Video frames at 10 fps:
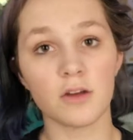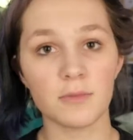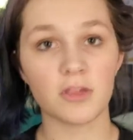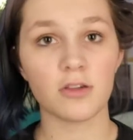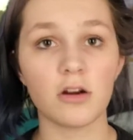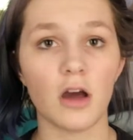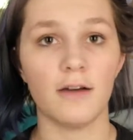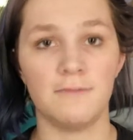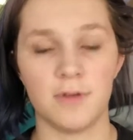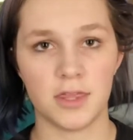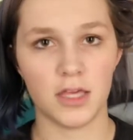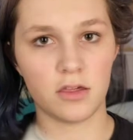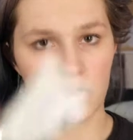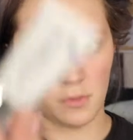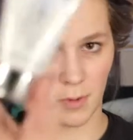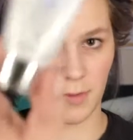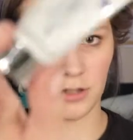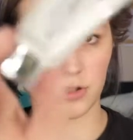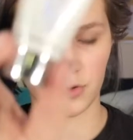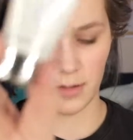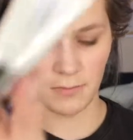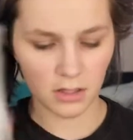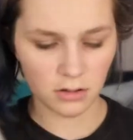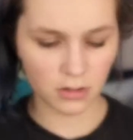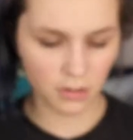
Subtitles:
I'm going to start off with the Super Mud treatment.